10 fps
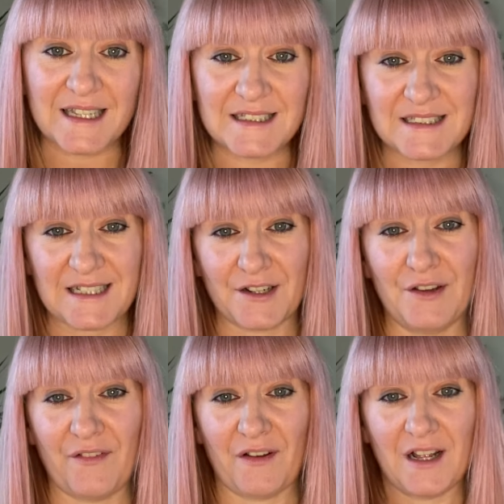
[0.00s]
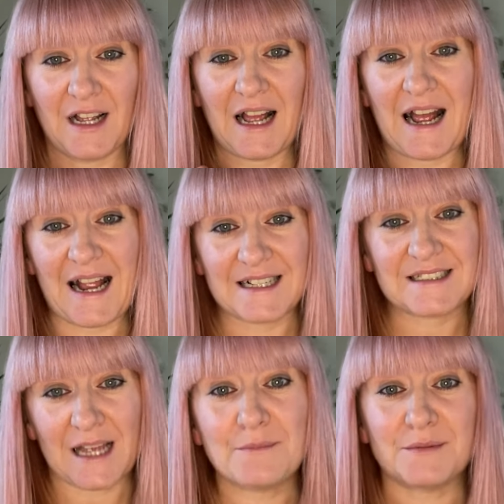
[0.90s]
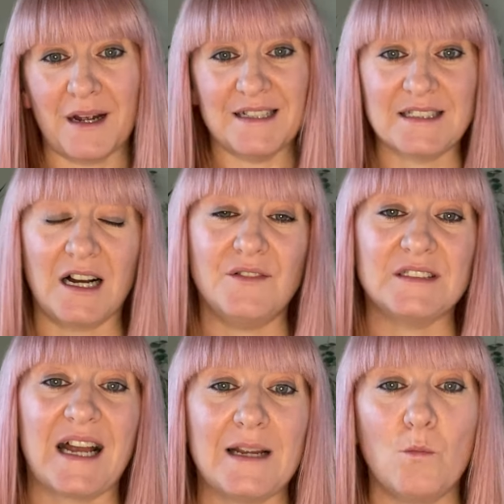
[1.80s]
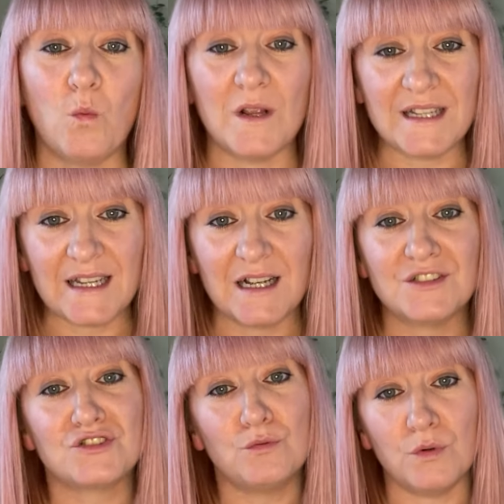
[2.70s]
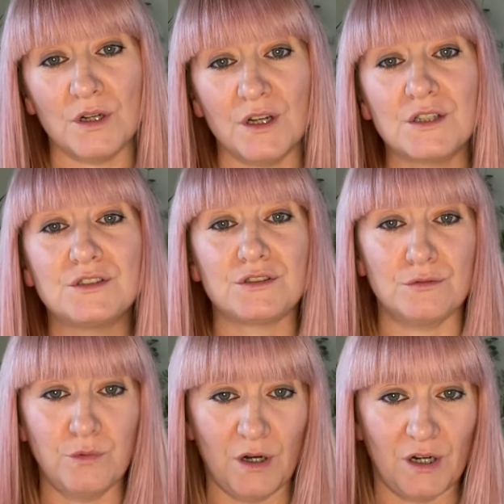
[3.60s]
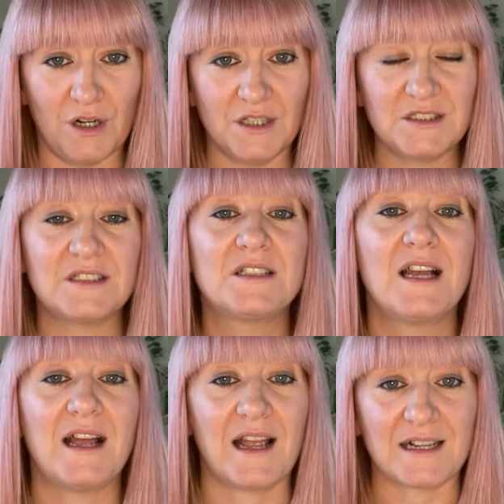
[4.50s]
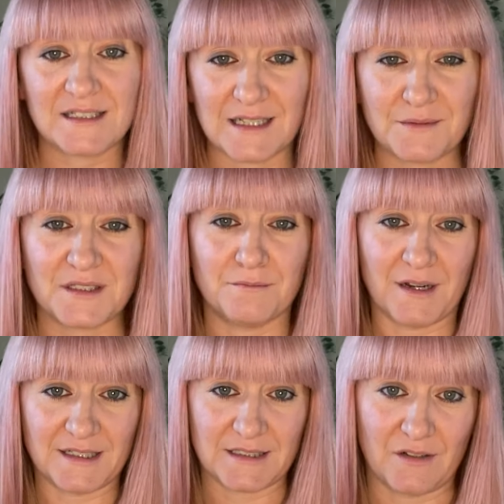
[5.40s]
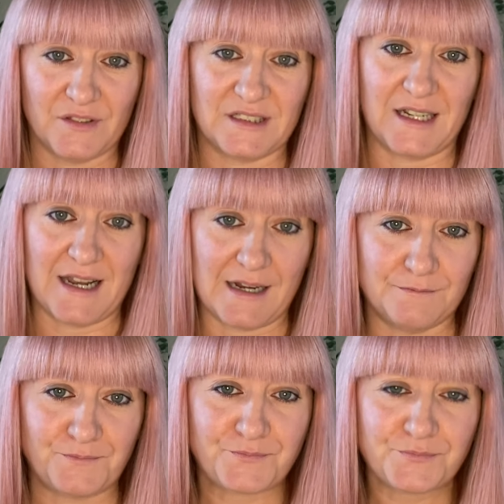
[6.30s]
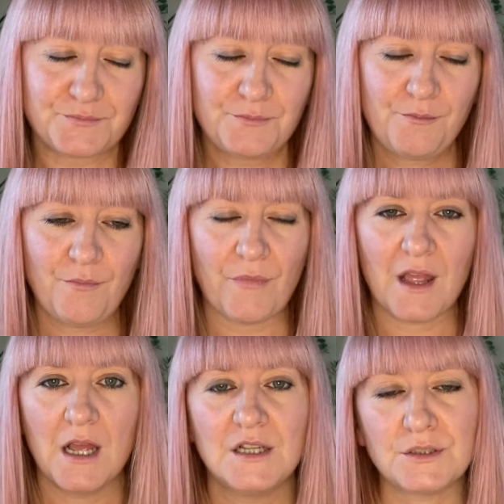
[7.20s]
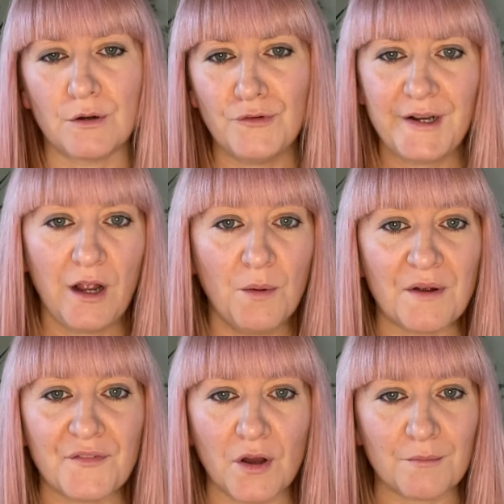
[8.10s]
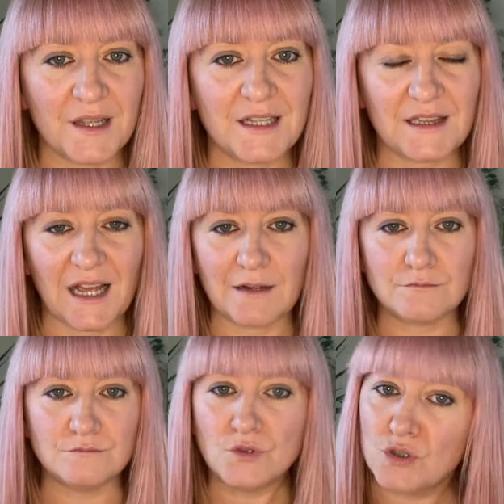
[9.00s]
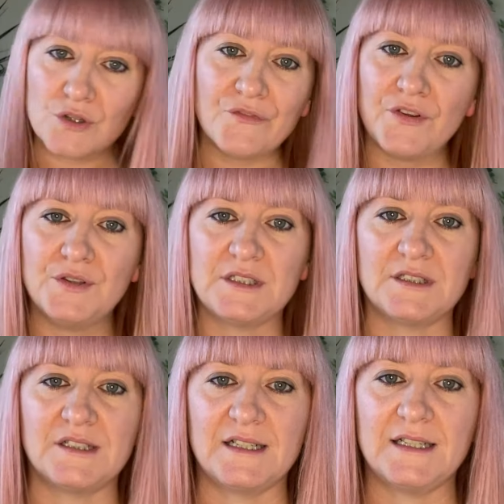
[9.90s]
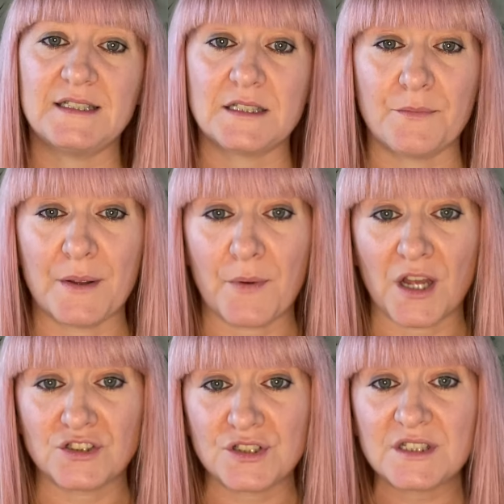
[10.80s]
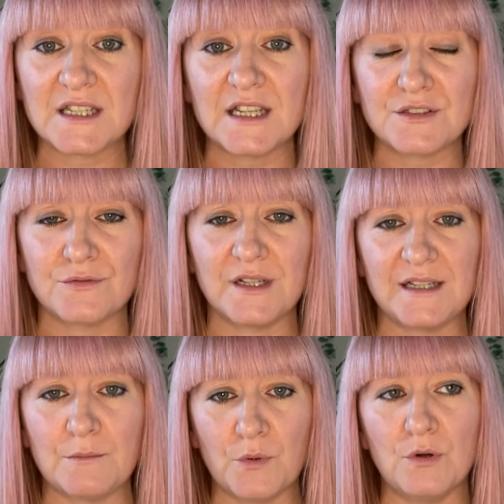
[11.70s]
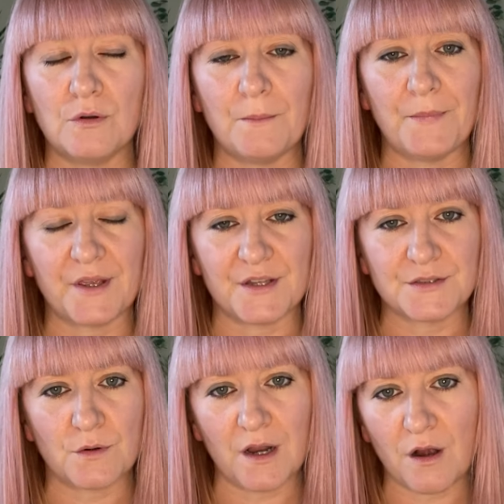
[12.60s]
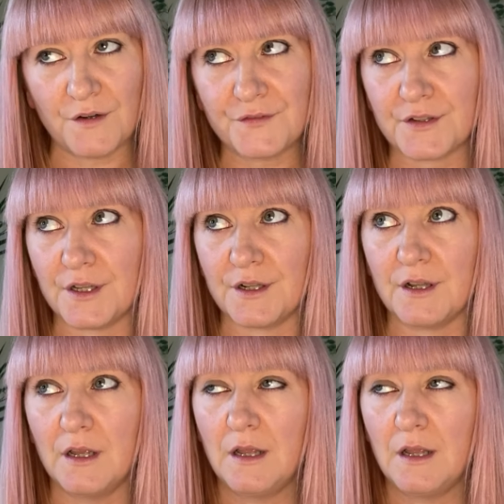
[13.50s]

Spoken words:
instead of accept myself is I am willing to work towards accepting myself as I am. So I really hope I've not made that more confusing than it needs to be, but I just think it's really important because quite often